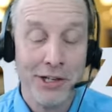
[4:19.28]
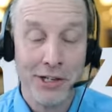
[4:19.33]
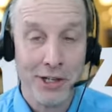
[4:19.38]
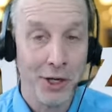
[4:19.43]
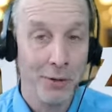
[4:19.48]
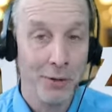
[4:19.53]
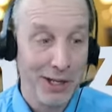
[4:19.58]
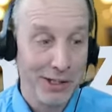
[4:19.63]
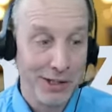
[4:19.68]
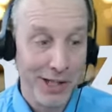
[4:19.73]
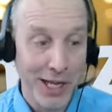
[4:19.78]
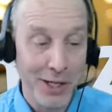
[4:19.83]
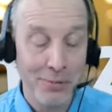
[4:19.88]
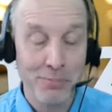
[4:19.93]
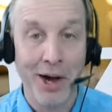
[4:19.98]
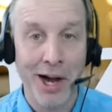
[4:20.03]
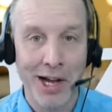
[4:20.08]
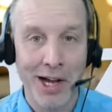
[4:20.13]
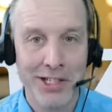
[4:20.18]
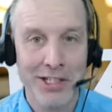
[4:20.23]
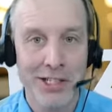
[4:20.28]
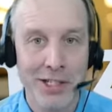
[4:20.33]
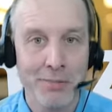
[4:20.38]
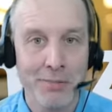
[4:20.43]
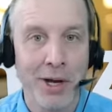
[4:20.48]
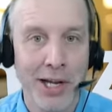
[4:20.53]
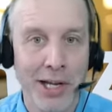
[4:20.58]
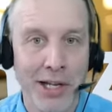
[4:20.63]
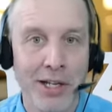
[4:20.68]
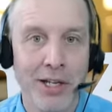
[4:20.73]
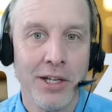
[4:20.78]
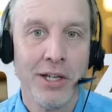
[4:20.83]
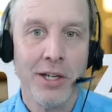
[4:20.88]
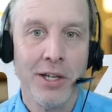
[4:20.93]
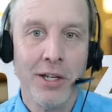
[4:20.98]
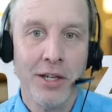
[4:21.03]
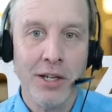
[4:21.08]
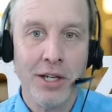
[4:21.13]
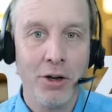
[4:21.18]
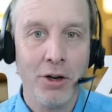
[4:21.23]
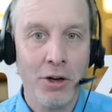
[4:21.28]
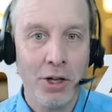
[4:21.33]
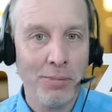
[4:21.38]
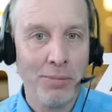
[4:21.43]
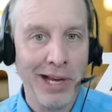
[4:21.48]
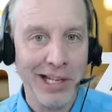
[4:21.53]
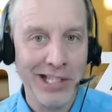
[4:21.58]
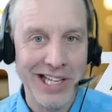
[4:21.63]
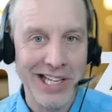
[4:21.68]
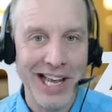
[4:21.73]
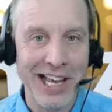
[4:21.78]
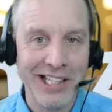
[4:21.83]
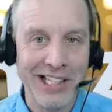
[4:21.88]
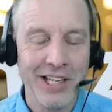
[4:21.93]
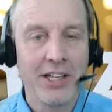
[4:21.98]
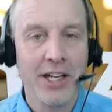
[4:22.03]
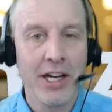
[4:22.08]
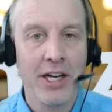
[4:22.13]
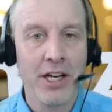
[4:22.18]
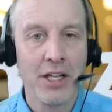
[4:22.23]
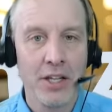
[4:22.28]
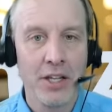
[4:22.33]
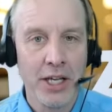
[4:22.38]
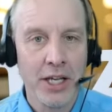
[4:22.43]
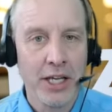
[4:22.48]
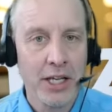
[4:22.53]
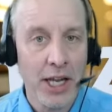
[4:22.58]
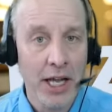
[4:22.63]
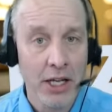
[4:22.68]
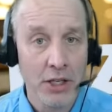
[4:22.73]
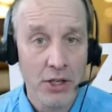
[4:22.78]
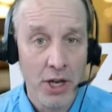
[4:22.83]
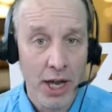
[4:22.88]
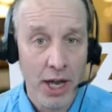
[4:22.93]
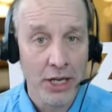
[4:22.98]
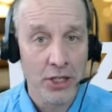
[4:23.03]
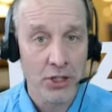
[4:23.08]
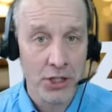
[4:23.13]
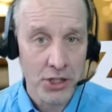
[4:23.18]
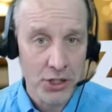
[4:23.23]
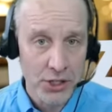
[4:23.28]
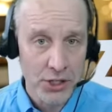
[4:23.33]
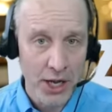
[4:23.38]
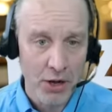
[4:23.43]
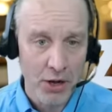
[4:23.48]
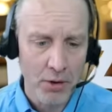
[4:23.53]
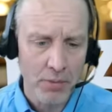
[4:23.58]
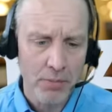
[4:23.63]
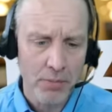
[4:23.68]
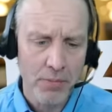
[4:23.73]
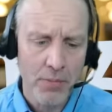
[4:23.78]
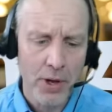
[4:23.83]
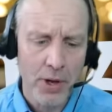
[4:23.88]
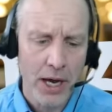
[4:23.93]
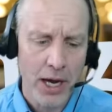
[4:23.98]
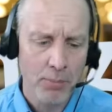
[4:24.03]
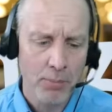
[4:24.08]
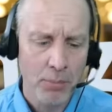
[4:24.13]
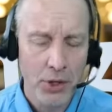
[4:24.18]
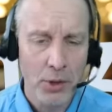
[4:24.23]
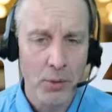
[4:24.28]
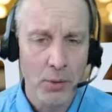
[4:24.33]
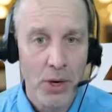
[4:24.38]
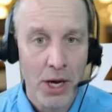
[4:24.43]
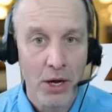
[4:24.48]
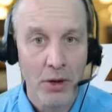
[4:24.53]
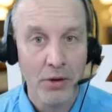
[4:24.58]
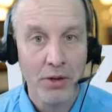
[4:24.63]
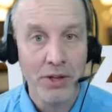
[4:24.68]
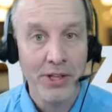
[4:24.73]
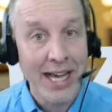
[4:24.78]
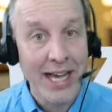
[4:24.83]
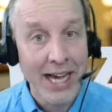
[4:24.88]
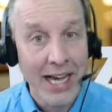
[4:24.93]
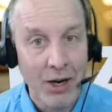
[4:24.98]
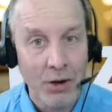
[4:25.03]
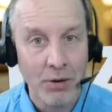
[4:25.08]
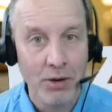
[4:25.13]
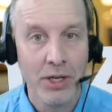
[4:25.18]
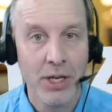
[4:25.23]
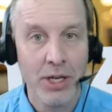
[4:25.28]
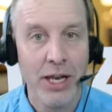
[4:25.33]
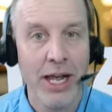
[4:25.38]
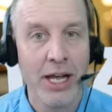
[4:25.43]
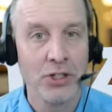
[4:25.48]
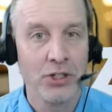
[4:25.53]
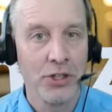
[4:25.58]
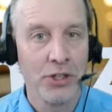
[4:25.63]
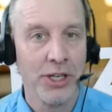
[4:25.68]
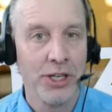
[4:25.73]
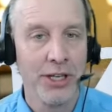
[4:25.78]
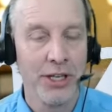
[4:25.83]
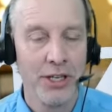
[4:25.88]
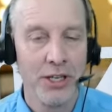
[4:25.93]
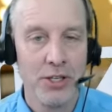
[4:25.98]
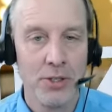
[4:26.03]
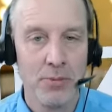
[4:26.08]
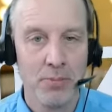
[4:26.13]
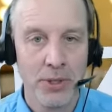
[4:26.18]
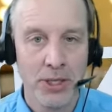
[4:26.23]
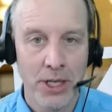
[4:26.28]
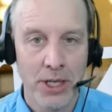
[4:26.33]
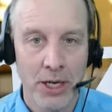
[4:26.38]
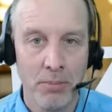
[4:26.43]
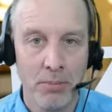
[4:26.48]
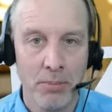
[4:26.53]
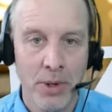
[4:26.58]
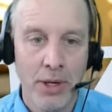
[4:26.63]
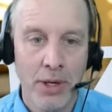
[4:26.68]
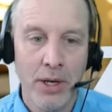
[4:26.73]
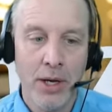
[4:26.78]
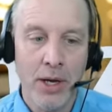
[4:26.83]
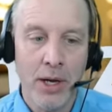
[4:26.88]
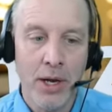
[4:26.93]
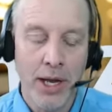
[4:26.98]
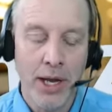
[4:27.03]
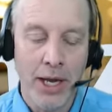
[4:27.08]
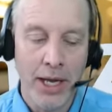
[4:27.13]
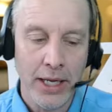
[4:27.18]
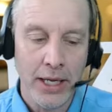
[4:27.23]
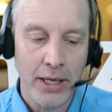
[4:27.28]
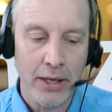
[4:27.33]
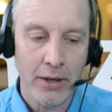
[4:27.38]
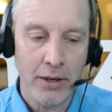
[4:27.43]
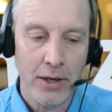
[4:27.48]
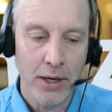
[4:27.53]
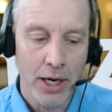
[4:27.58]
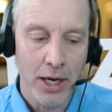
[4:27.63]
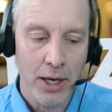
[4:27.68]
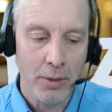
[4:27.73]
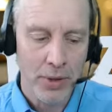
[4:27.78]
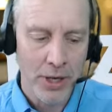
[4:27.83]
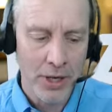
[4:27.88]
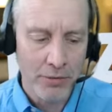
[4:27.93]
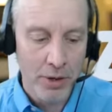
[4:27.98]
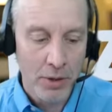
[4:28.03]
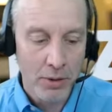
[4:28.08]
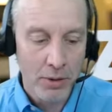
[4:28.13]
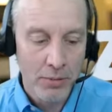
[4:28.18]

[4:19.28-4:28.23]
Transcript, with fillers: my light box in my, in my den kind of thing. And I could actually sell pretty well. Now it actually is become a bit of